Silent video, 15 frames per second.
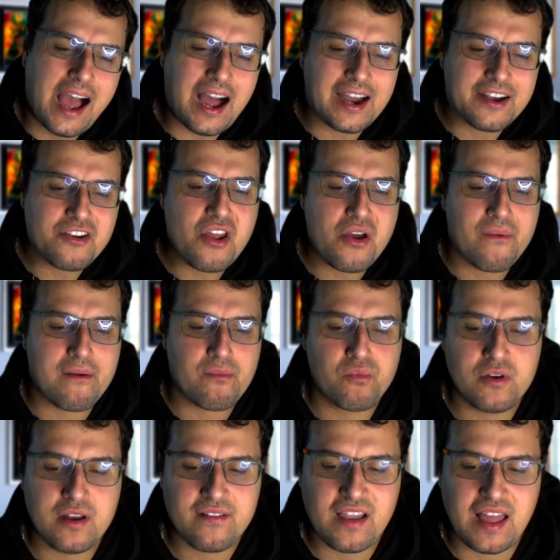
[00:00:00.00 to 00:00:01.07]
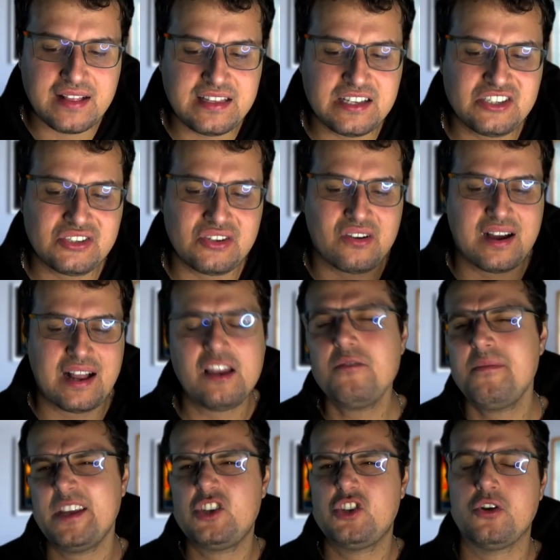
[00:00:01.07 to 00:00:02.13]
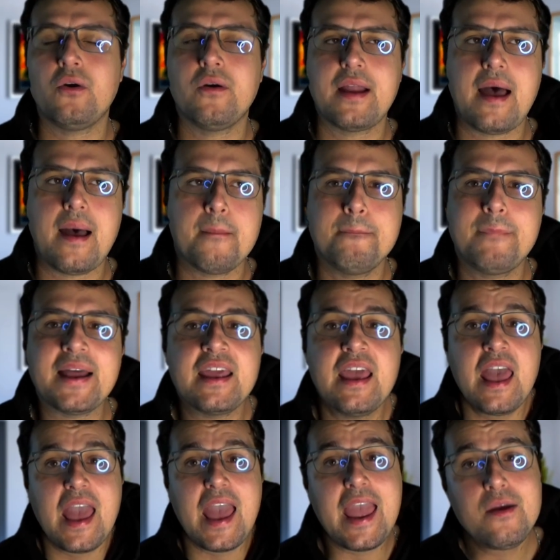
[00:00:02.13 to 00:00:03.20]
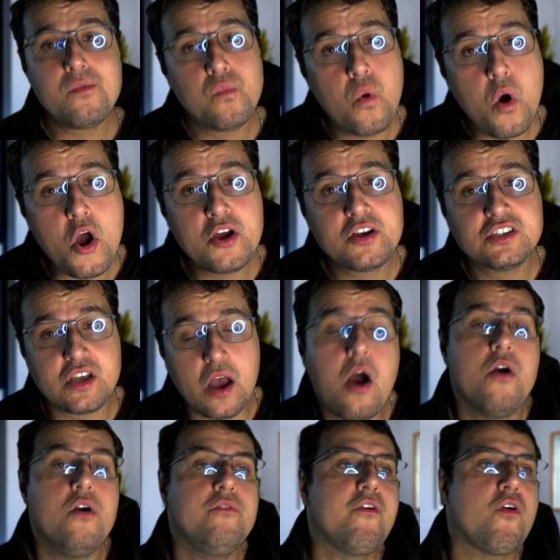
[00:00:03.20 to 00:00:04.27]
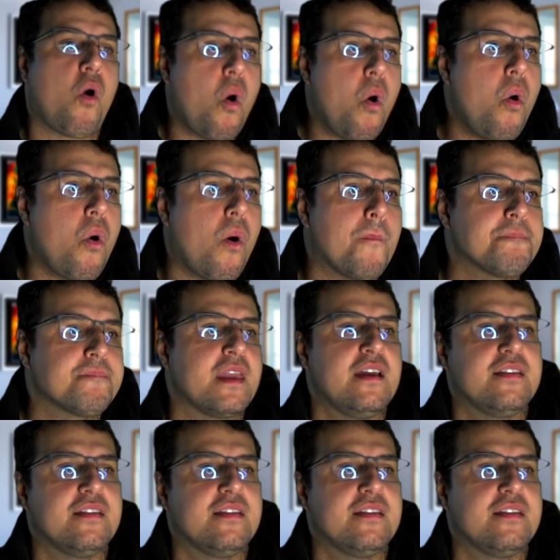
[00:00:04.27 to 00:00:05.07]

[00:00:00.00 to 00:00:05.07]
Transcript: I don't know, I would have liked this song a little bit shorter, but it works overall.